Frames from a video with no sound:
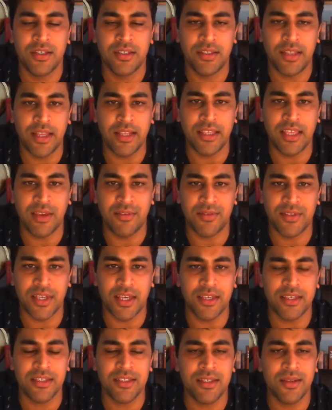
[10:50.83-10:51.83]
That gives
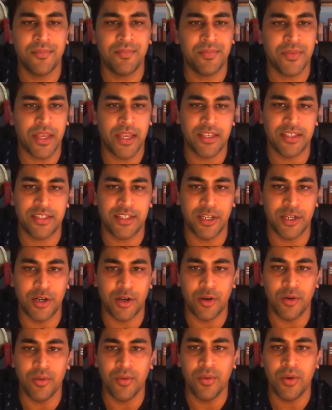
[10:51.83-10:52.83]
us a
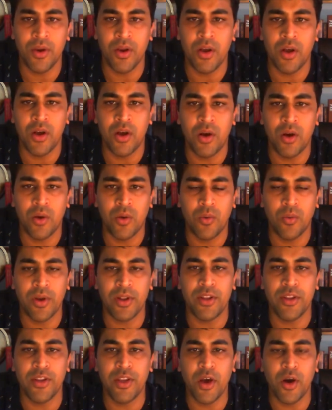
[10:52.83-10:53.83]
0
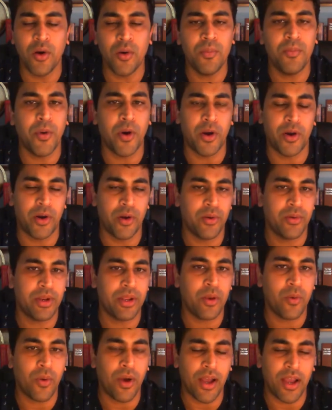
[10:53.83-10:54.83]
with no borrow
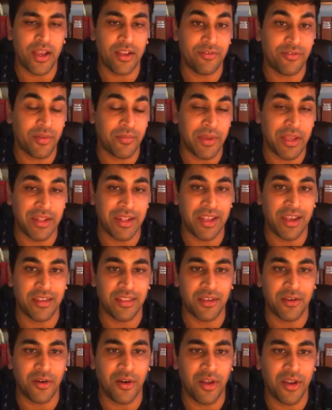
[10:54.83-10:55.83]
required from any
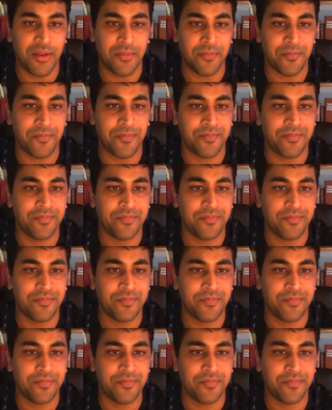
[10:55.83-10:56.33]
other column.